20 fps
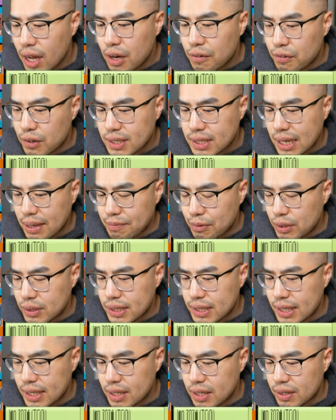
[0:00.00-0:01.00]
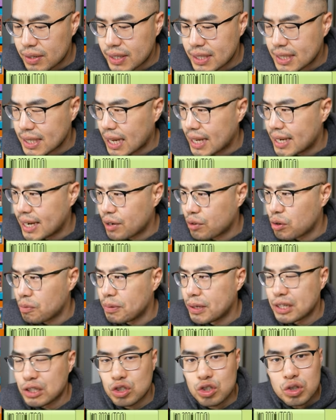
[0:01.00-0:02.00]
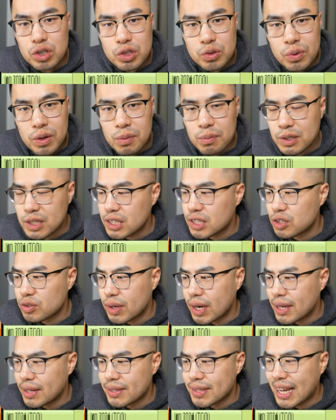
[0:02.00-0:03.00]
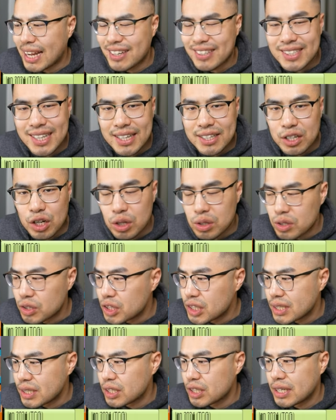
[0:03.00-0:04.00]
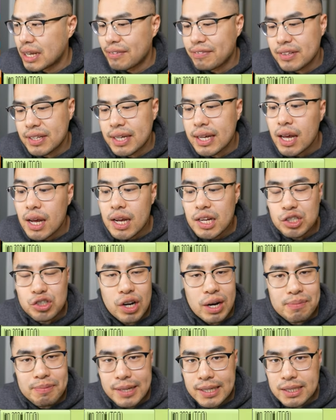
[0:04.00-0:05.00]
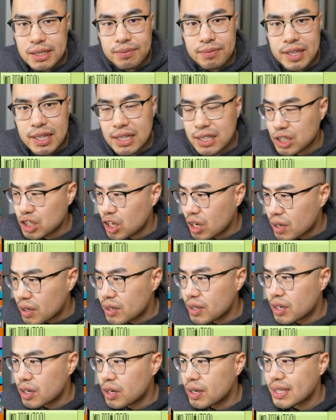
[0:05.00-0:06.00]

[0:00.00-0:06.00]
For example, is here in the side deck, we're playing Druidswarm, which is around $9 or $10. You could definitely try playing something like a Sarner.